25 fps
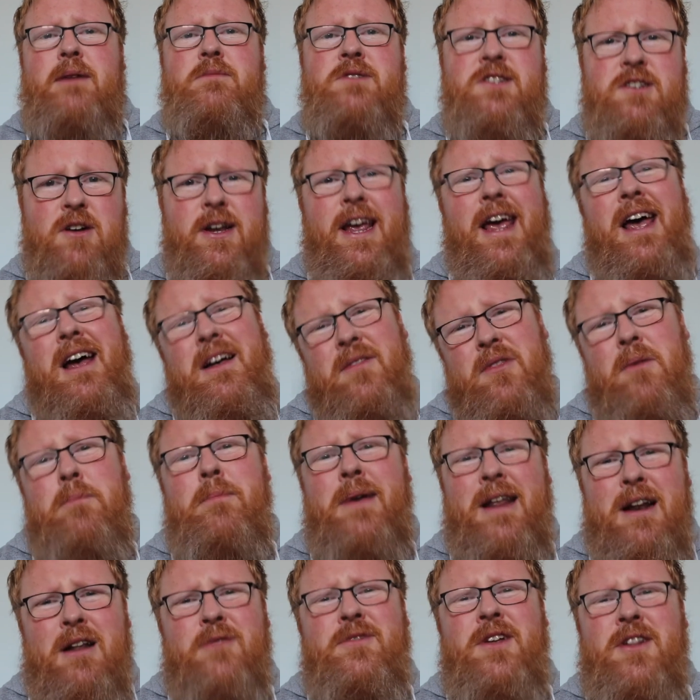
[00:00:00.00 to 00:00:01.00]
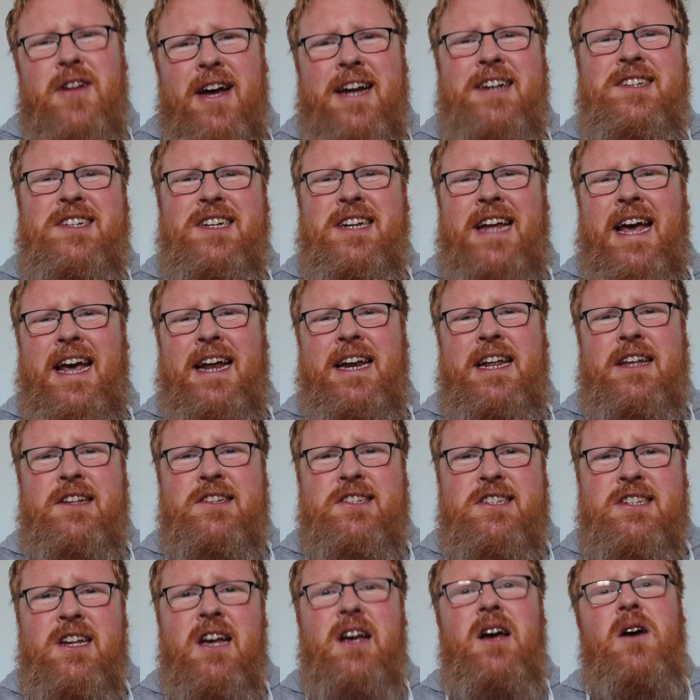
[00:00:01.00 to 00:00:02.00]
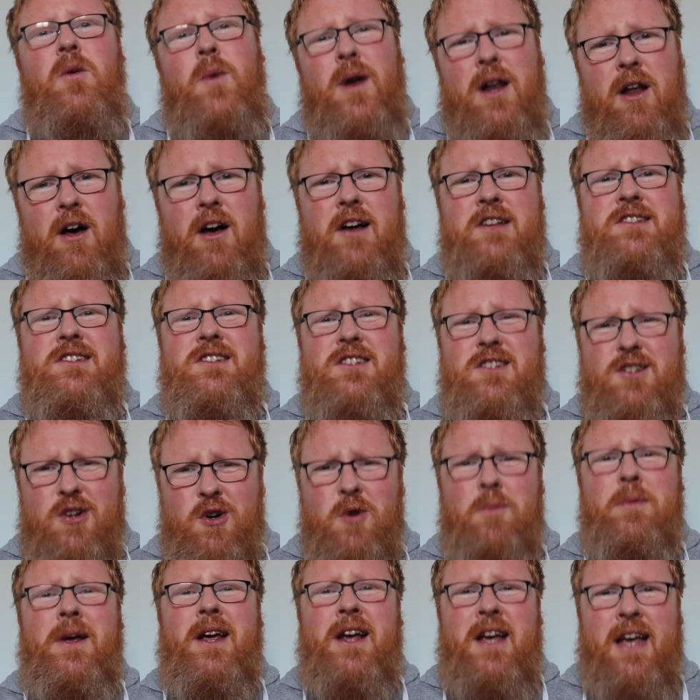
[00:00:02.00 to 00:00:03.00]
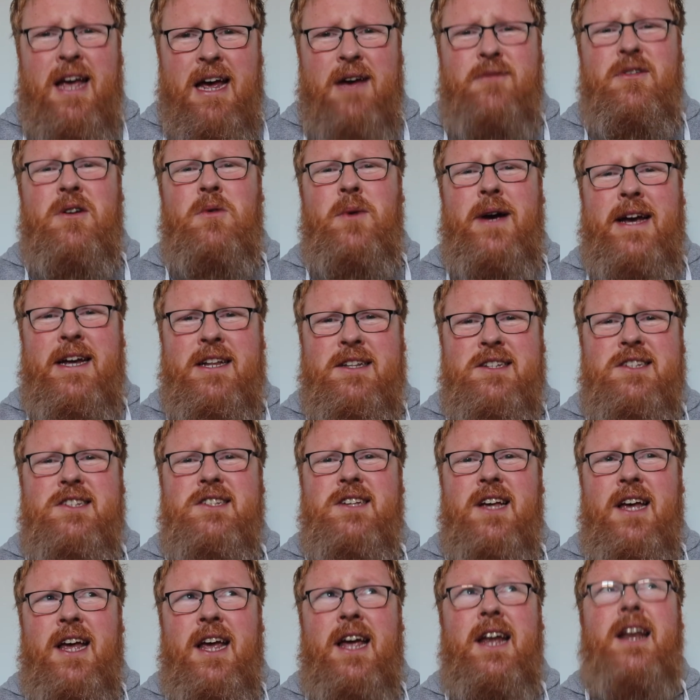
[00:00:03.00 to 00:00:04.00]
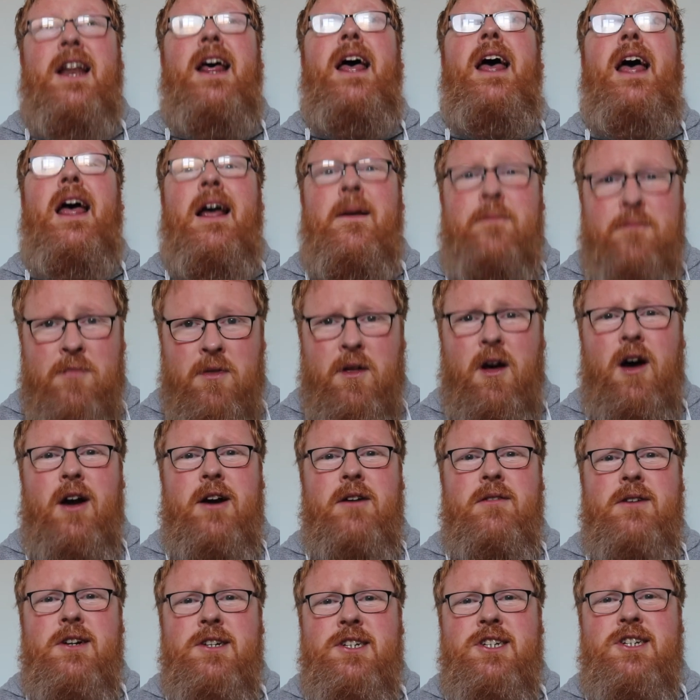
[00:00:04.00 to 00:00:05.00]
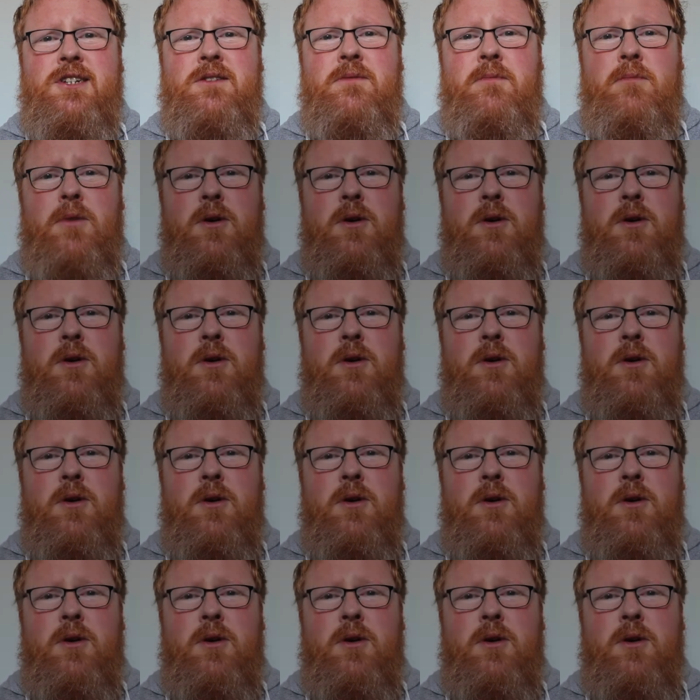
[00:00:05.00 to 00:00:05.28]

So yeah, the middle of the 1980s, we lost two big heavyweights in Irish